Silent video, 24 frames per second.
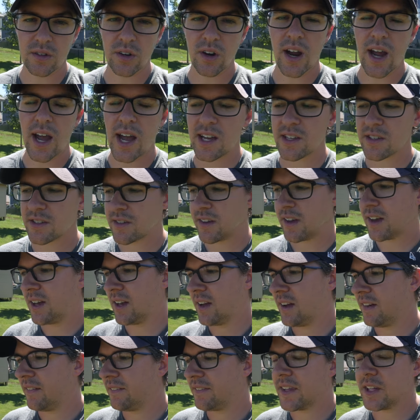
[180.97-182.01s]
grass,
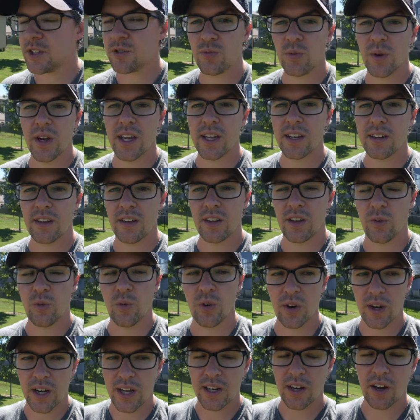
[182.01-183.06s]
that's when
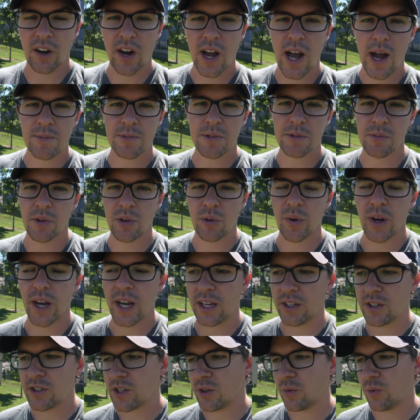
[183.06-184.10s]
we're in our optimal
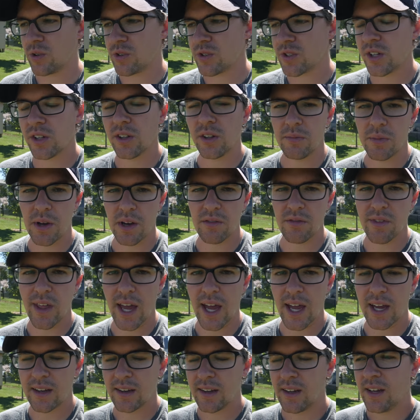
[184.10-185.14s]
range, and we're still above
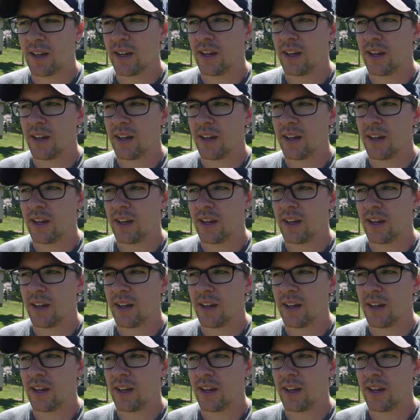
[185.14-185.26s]
that.